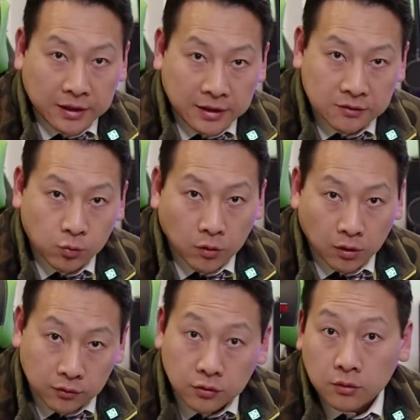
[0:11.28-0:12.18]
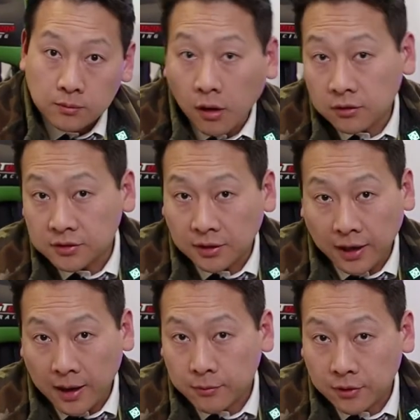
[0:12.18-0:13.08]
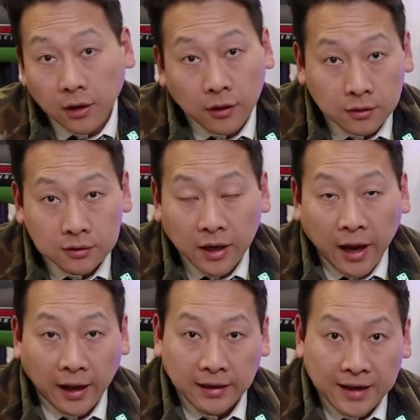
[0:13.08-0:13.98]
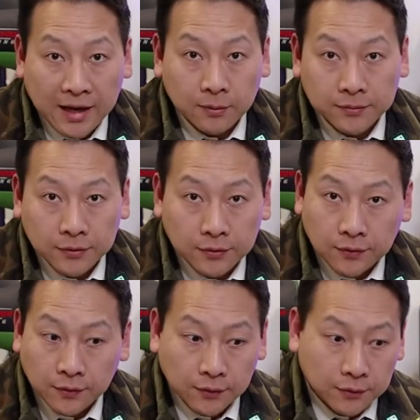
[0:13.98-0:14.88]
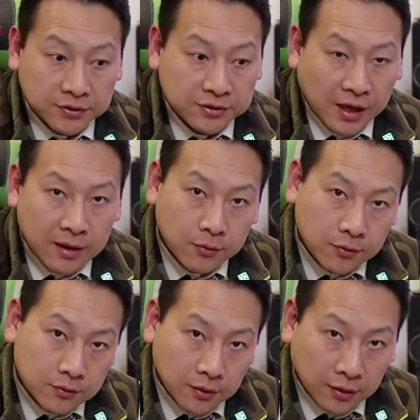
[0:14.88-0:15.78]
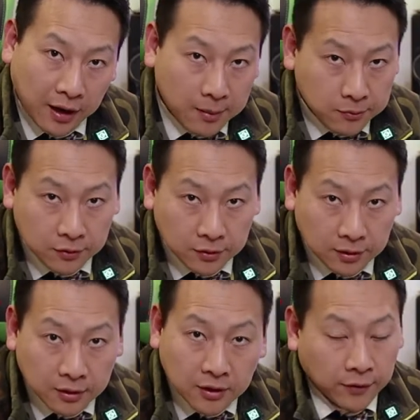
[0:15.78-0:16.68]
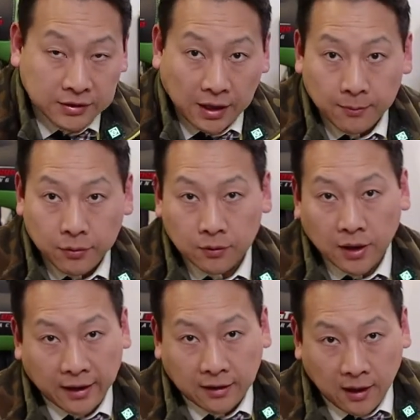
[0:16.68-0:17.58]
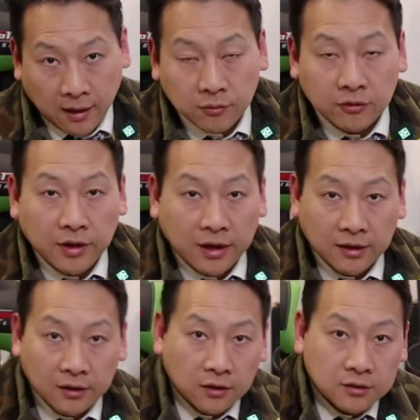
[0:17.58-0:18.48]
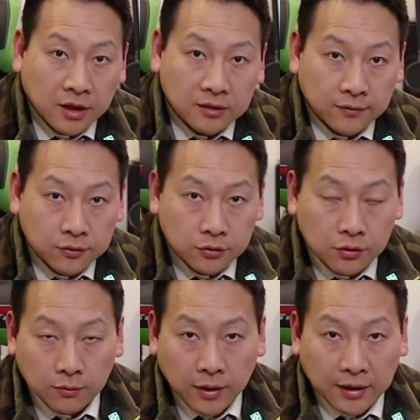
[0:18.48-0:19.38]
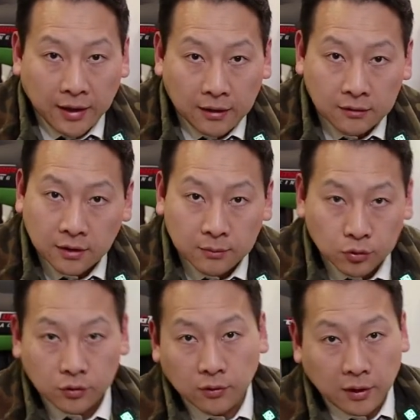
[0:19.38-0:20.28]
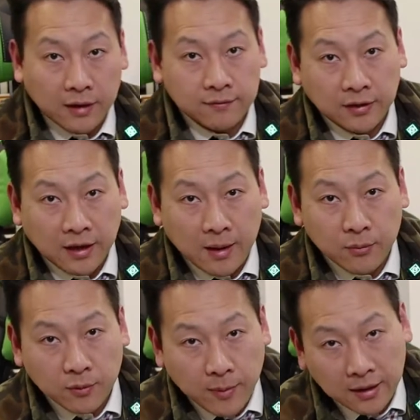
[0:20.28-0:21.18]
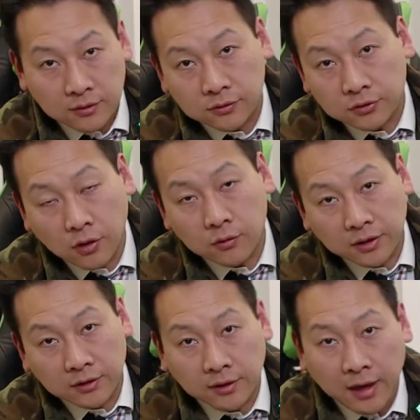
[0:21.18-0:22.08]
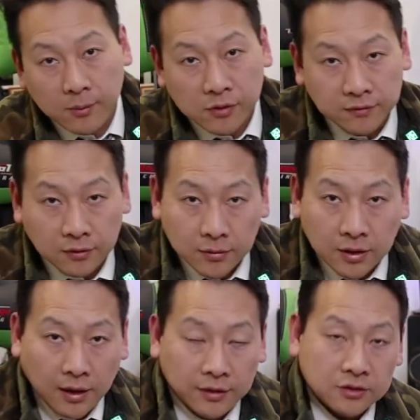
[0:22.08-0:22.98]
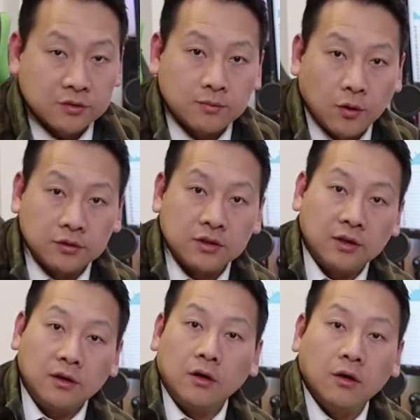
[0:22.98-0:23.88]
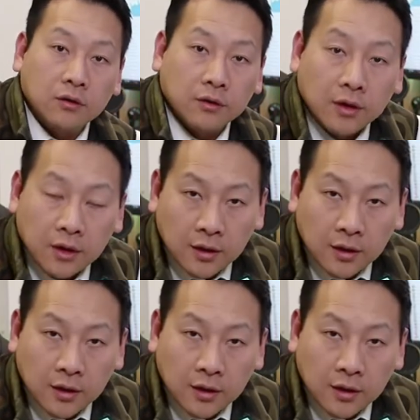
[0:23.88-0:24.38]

is what you mount the camera on and it helps you to stable your camera. For example, like I'm creating content for YouTube right now and don't have a cameraman who's holding the camera for me. I just mount it on